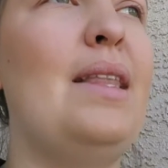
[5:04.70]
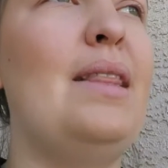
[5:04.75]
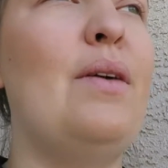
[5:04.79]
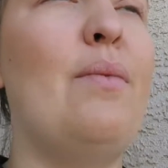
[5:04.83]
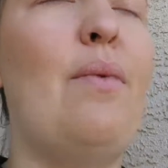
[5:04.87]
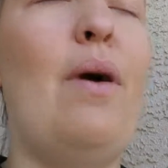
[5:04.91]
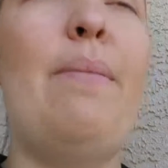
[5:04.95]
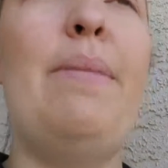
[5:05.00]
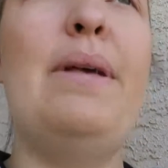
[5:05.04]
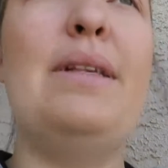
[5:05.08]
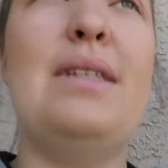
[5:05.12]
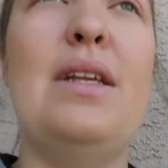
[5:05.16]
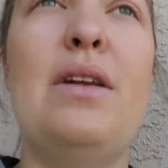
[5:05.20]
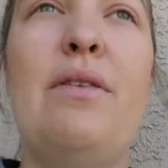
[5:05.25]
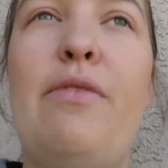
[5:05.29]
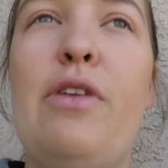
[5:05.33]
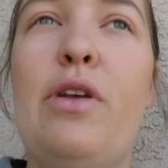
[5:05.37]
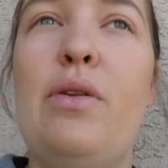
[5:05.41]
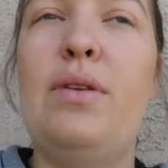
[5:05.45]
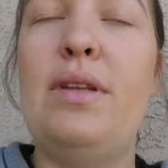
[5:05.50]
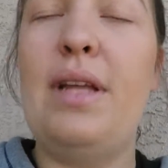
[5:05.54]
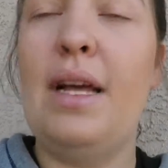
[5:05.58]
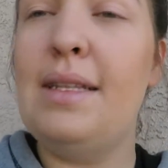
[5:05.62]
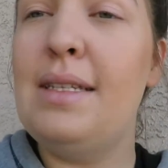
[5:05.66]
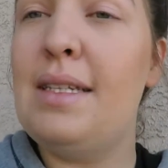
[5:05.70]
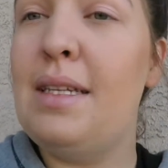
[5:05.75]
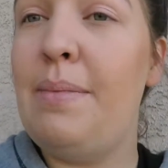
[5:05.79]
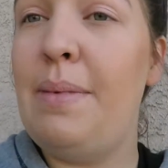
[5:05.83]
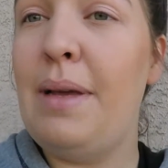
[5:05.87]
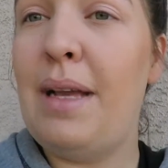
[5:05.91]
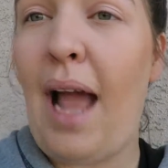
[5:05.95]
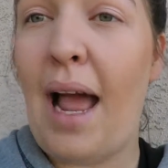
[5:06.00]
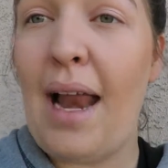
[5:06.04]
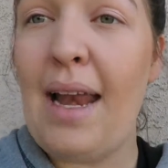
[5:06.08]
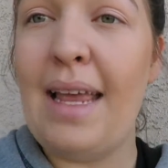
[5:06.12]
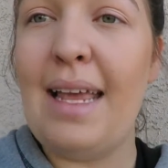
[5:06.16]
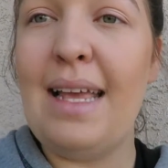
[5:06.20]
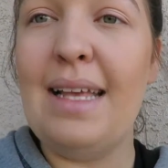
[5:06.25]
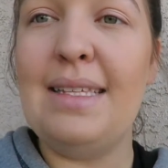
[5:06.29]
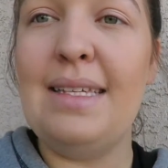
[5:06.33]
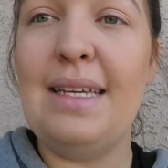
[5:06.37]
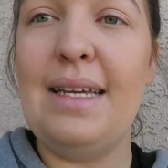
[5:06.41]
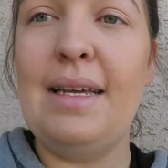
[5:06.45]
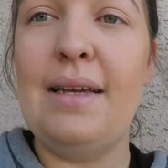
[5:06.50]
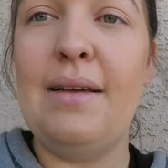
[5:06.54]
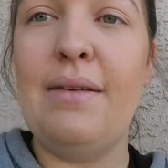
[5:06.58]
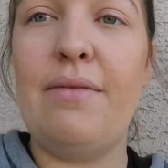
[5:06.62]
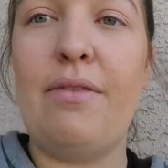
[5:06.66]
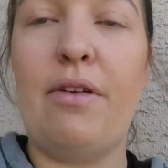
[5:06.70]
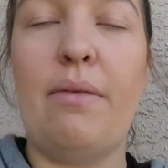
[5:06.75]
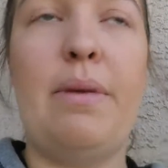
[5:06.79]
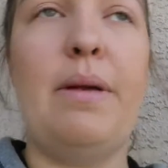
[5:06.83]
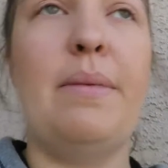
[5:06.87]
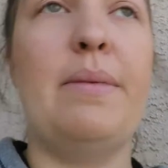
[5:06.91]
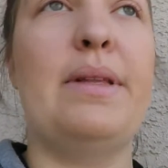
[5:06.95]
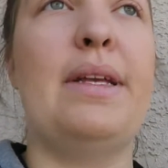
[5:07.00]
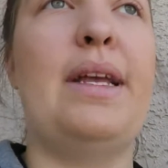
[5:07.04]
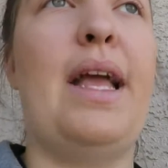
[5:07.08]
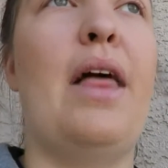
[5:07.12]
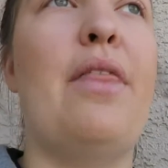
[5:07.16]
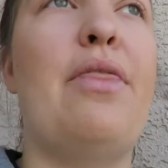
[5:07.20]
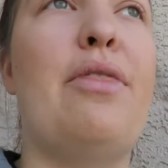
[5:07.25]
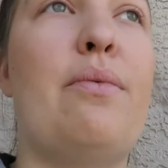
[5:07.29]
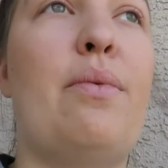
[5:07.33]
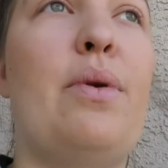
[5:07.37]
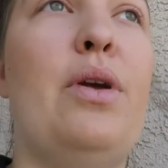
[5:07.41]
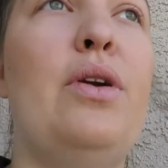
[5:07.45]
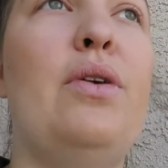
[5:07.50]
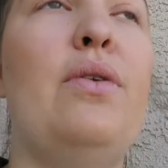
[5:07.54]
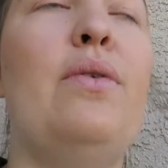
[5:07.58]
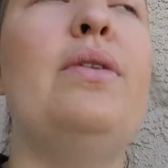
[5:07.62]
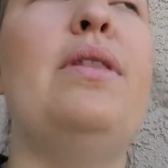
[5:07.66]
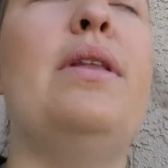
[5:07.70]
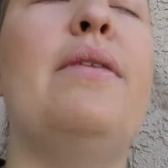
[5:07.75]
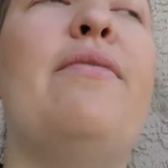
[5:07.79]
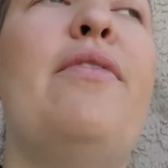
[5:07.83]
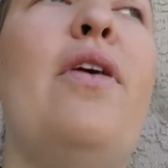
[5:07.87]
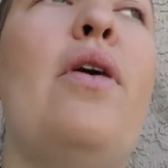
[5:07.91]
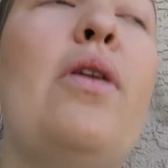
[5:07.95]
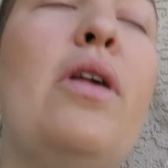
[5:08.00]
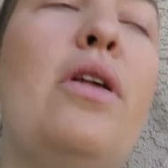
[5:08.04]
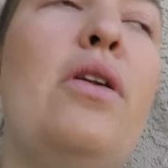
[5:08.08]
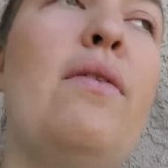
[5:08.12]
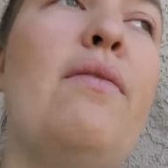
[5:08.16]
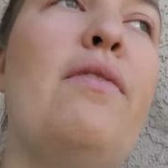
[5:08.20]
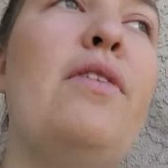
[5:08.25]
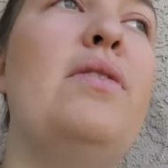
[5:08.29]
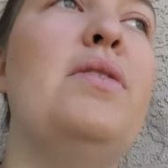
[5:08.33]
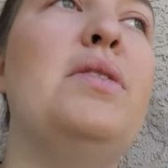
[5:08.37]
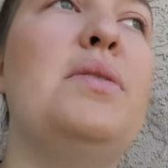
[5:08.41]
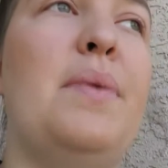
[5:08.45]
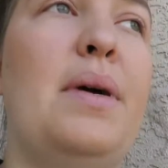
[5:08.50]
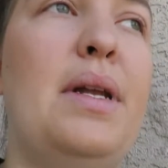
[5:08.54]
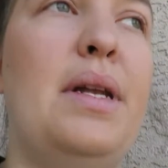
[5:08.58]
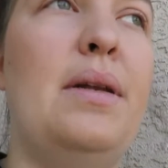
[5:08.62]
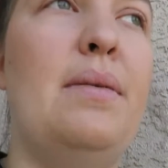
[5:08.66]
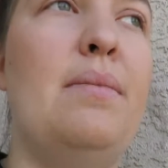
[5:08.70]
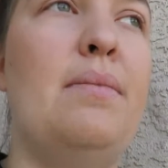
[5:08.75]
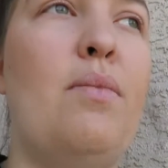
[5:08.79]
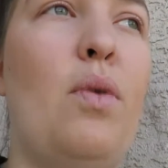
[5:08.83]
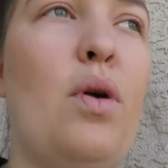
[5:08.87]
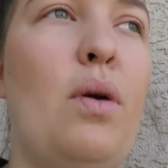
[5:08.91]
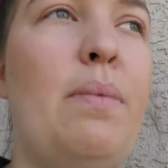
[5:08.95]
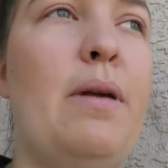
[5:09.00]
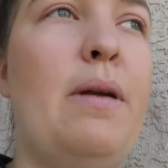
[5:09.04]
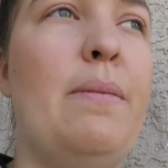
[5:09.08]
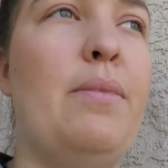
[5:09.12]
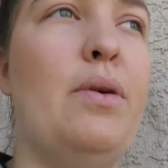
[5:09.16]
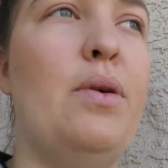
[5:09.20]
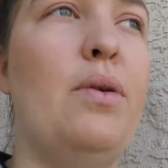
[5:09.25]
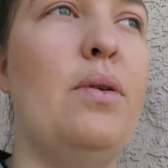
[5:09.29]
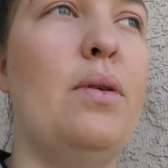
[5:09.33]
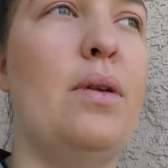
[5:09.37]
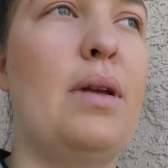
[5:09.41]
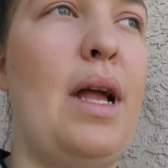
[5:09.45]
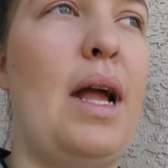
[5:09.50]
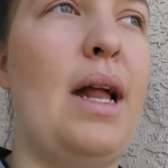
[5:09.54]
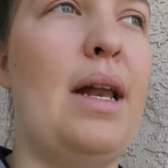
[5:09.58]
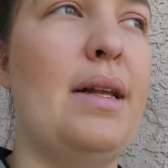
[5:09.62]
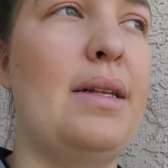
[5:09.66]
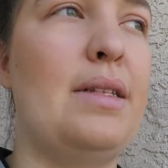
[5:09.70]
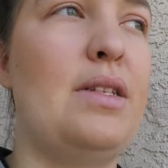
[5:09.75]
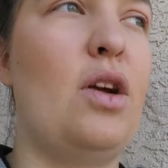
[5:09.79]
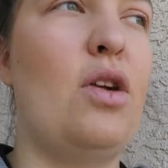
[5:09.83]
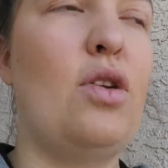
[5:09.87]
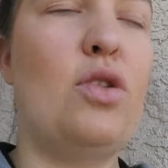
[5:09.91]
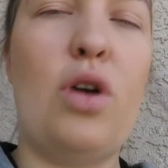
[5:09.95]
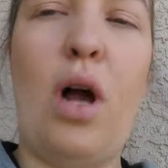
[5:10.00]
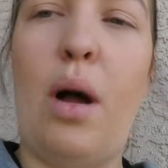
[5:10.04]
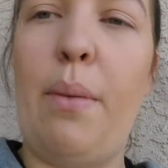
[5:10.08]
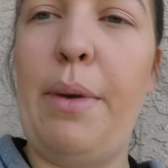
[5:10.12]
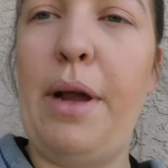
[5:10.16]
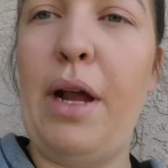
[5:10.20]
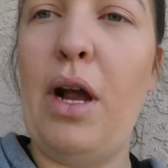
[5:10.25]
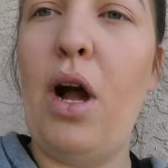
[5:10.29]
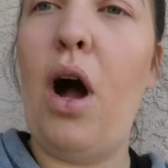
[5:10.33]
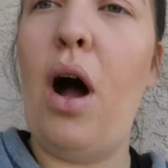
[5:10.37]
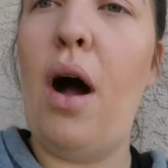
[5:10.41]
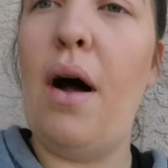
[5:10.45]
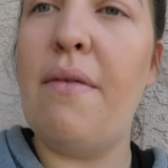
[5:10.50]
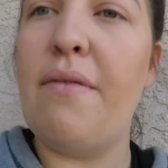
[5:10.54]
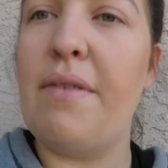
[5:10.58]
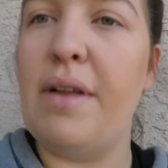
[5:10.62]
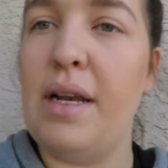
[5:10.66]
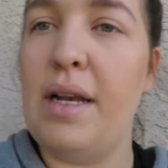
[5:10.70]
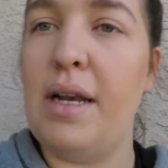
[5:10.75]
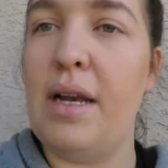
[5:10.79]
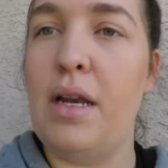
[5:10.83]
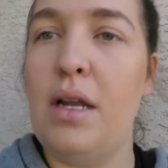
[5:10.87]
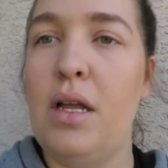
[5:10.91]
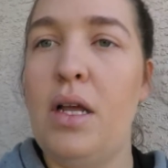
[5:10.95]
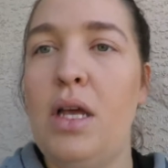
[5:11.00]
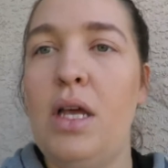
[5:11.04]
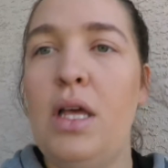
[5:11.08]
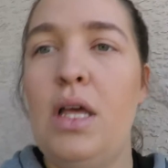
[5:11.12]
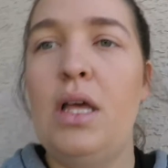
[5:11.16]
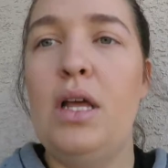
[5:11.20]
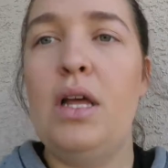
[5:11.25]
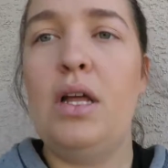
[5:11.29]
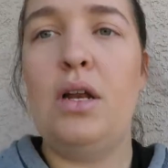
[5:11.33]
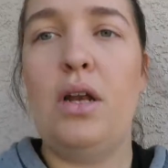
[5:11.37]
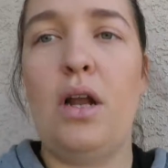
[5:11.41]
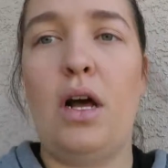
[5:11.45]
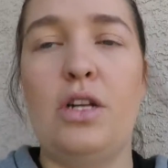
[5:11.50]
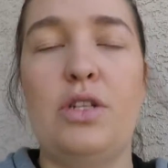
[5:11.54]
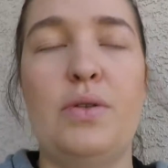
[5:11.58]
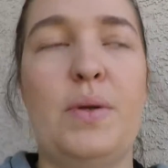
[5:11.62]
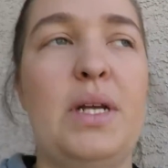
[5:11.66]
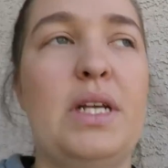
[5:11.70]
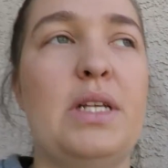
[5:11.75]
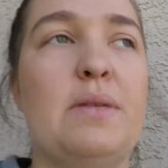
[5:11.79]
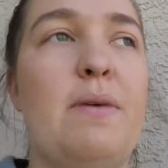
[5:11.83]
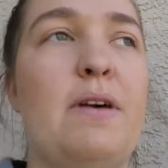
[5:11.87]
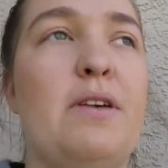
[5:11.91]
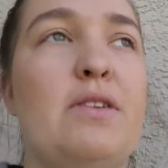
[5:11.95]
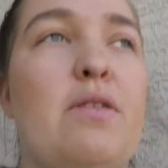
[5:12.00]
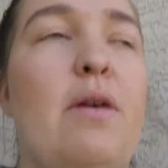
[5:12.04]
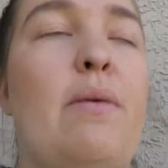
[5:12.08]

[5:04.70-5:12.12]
the web-based interview tends to be kind of easy for people to get through. The phone interview is when more people kind of start dropping off and not doing as well.